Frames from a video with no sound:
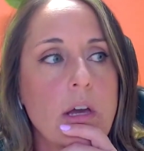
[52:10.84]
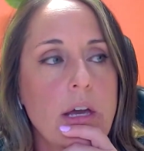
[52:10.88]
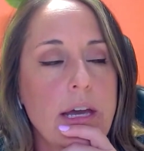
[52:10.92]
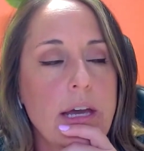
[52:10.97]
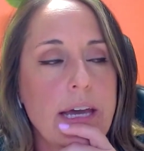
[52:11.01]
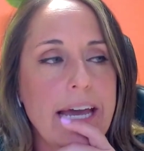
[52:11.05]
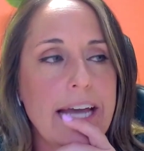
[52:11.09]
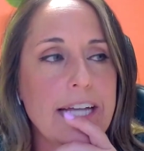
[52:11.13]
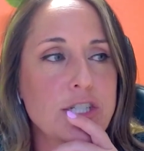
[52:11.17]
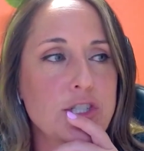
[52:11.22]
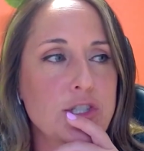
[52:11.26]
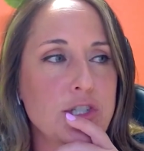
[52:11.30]

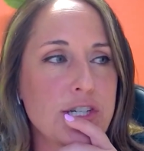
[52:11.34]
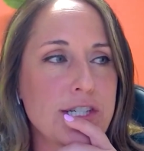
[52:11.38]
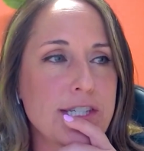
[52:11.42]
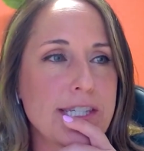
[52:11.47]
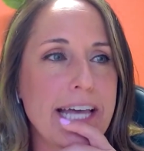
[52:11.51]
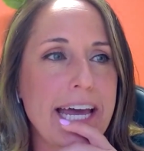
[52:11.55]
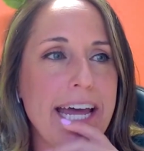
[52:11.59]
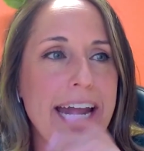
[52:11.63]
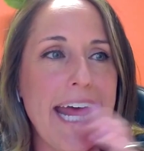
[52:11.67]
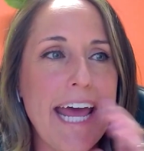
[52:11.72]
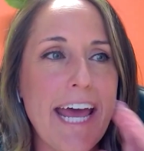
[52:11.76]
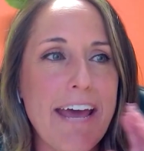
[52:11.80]
It's just
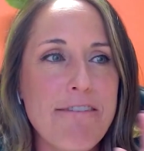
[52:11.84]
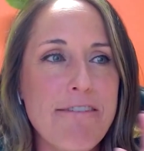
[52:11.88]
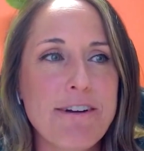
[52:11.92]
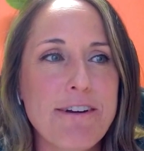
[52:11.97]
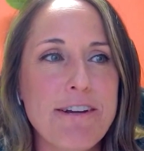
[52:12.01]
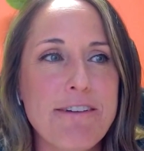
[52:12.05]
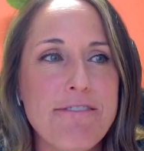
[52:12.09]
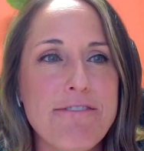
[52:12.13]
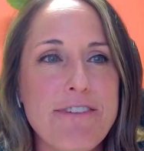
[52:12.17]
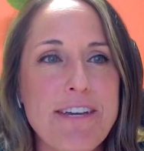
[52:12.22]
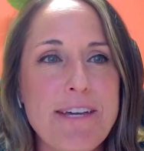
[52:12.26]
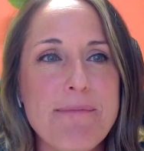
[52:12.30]
that
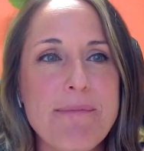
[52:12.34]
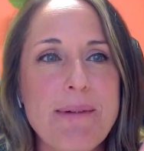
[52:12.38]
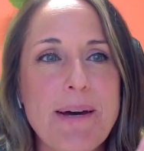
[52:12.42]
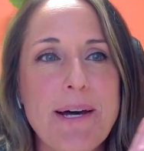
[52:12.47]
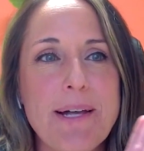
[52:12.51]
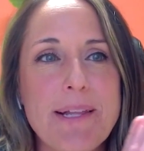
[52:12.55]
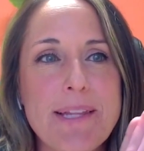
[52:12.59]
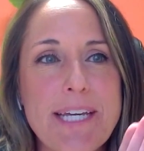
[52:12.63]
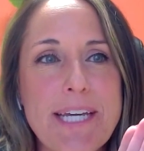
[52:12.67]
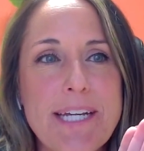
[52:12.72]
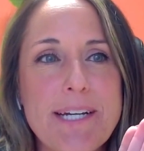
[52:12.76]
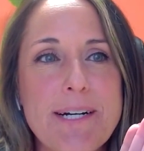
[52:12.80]
every
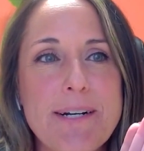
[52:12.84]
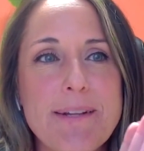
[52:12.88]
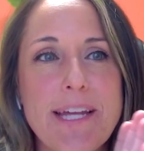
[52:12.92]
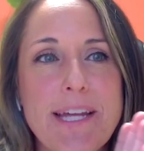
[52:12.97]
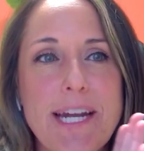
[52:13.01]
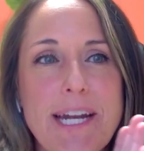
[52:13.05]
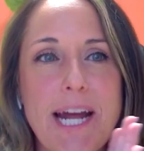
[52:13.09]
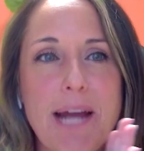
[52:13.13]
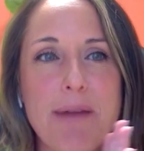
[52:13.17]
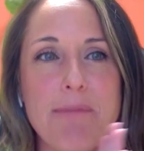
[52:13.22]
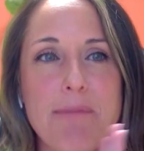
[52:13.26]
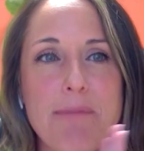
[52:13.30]
female leader that
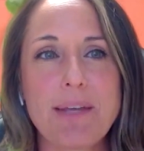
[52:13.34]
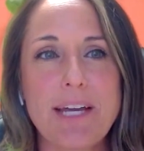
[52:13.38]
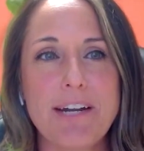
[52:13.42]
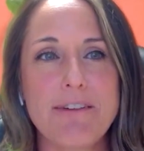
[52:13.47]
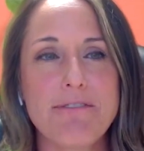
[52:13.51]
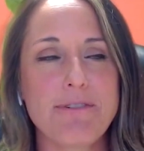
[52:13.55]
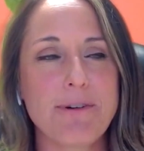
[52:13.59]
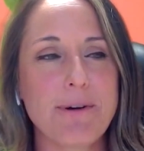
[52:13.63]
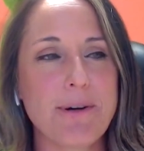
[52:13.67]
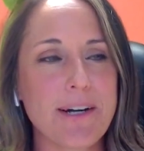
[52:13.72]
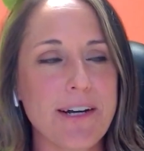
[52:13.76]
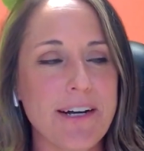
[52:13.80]
I played
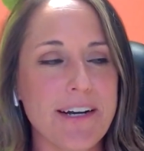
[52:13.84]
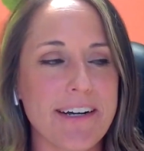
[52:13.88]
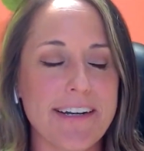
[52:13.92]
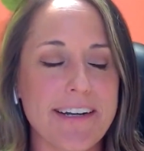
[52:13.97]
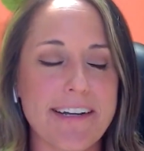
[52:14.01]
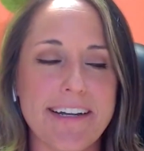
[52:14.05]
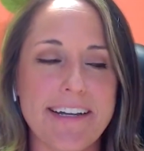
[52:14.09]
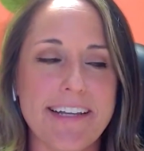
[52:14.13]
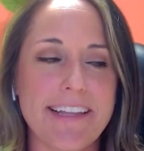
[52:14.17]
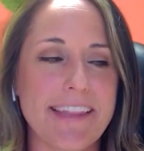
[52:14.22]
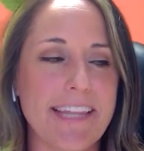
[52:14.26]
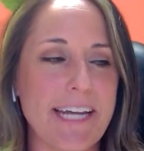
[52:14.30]
for,
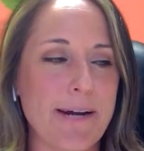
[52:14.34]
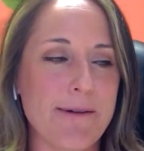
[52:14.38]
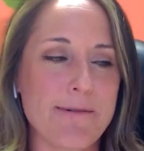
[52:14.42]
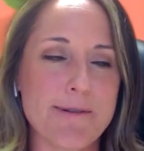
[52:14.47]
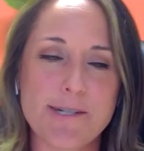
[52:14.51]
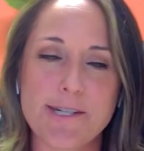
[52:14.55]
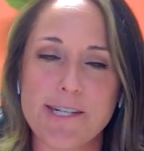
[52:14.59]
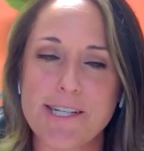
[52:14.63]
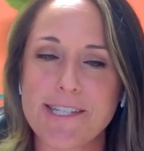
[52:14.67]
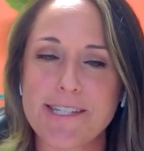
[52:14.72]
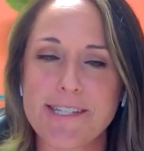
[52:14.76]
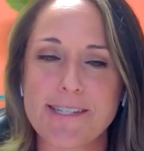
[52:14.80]
there was
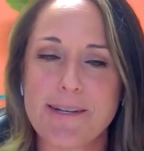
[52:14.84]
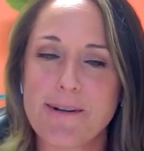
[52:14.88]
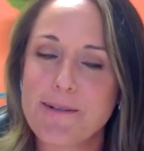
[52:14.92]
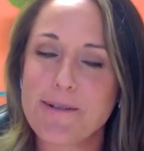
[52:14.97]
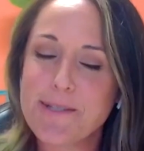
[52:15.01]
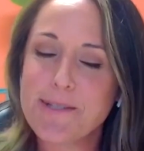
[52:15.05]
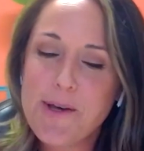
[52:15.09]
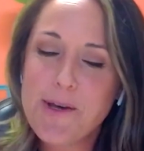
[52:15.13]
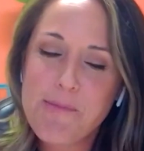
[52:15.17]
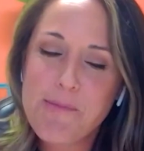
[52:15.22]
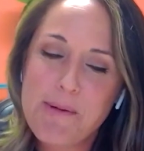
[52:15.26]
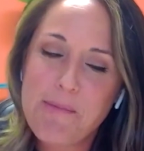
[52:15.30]
a little bit
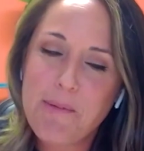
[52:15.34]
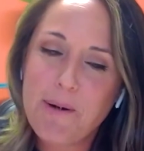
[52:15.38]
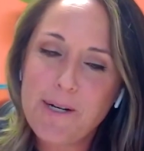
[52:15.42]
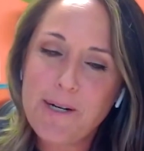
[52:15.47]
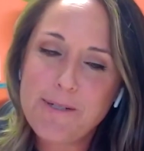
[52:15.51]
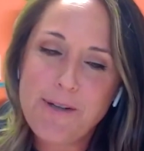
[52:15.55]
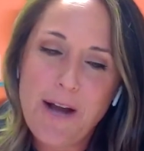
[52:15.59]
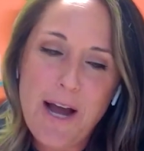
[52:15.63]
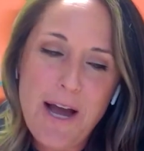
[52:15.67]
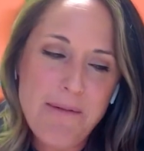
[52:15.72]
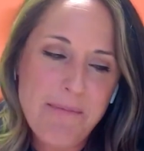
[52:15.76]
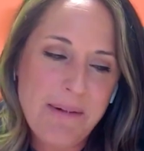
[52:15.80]
more
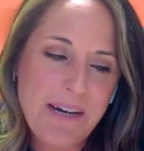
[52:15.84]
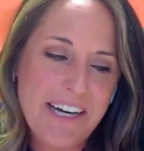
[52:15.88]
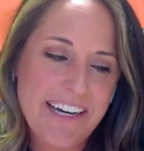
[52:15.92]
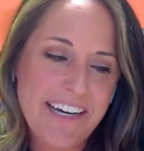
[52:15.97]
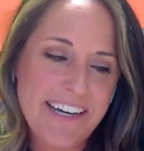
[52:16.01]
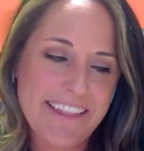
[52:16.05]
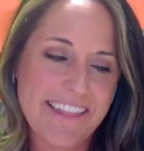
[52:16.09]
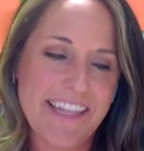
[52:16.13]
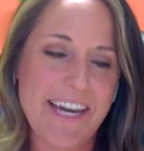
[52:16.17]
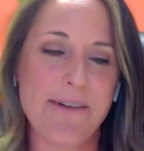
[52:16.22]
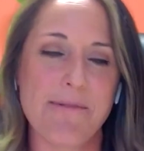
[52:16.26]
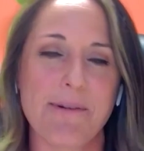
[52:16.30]

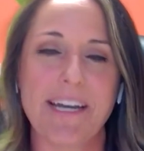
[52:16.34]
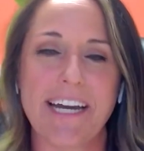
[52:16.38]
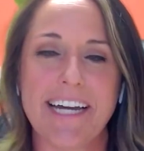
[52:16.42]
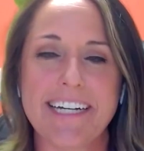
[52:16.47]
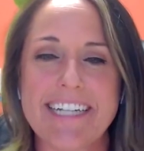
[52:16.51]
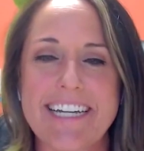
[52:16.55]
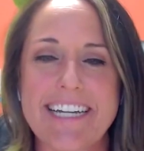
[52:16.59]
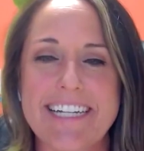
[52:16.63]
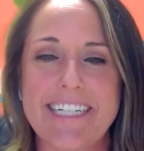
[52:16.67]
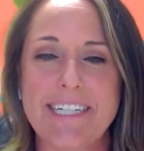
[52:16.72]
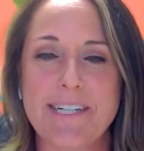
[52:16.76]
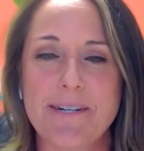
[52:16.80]
drama that we had
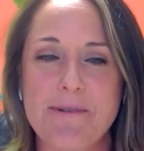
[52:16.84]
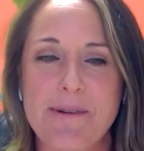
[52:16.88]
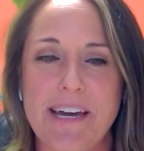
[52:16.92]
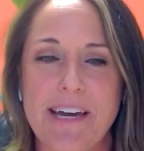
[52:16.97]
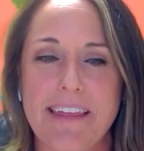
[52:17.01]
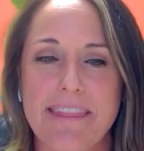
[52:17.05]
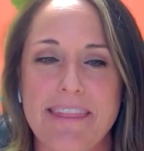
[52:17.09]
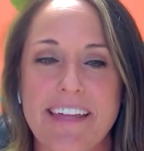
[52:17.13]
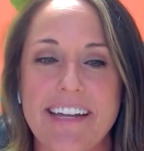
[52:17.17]
to deal with.